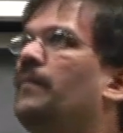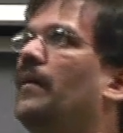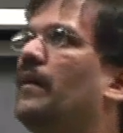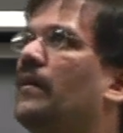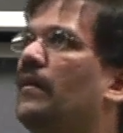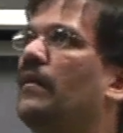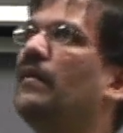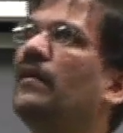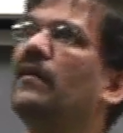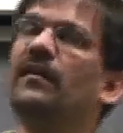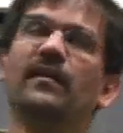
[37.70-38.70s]
But
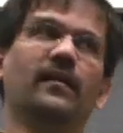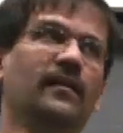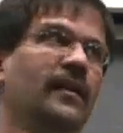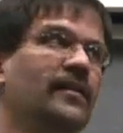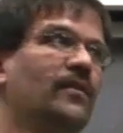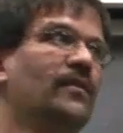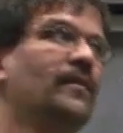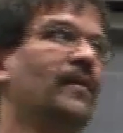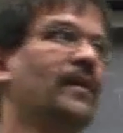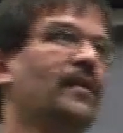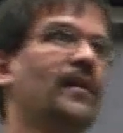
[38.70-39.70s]
read through
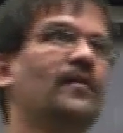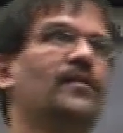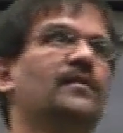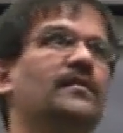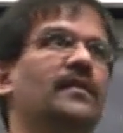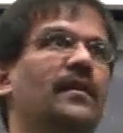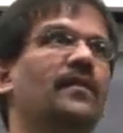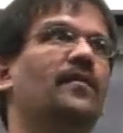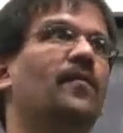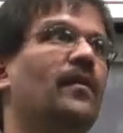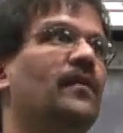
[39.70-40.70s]
them right now to
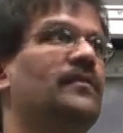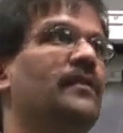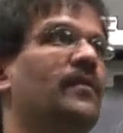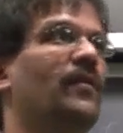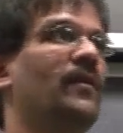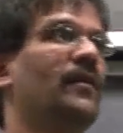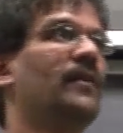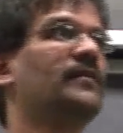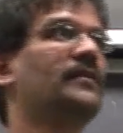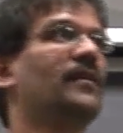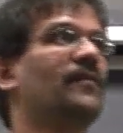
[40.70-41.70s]
see what is required
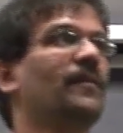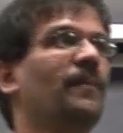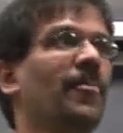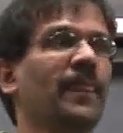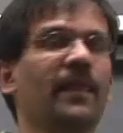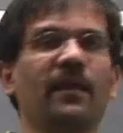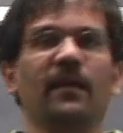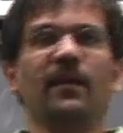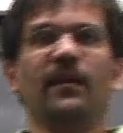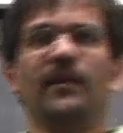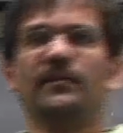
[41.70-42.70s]
and stuff.
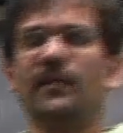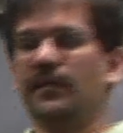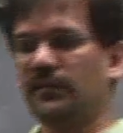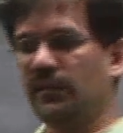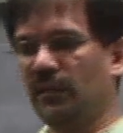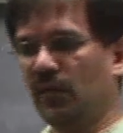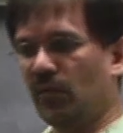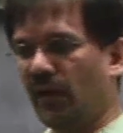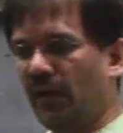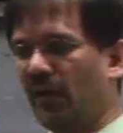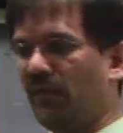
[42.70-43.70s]
It's due
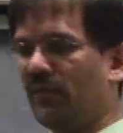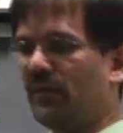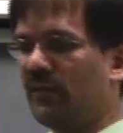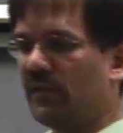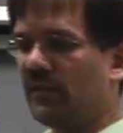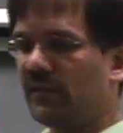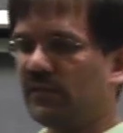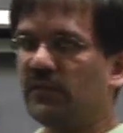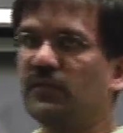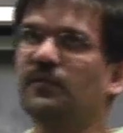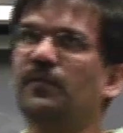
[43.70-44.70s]
right after the
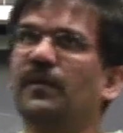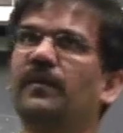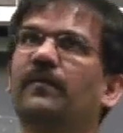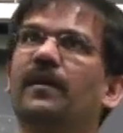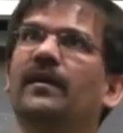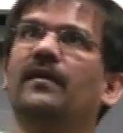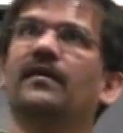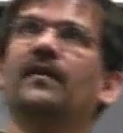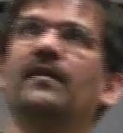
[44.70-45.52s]
spring break,